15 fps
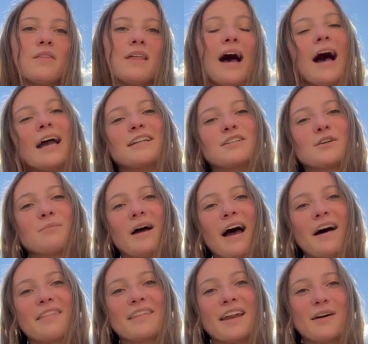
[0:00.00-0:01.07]
the ideal
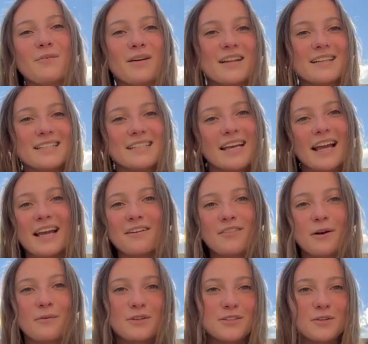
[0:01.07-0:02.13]
path that I wanted to take if
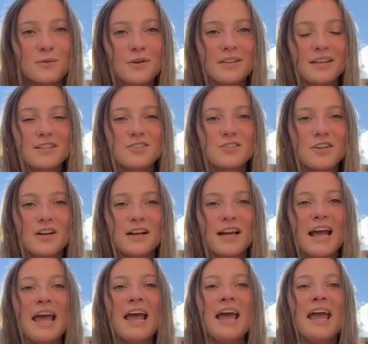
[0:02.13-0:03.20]
I went to Northeastern,
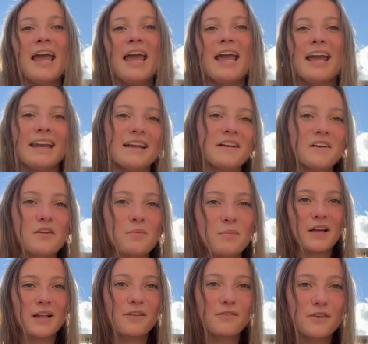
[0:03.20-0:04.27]
it ended up
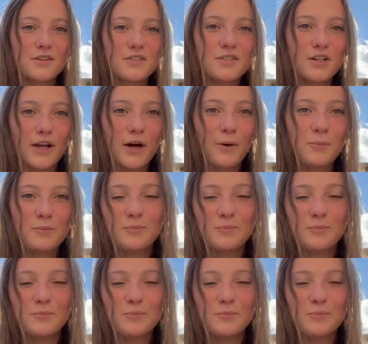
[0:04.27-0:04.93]
the first to go.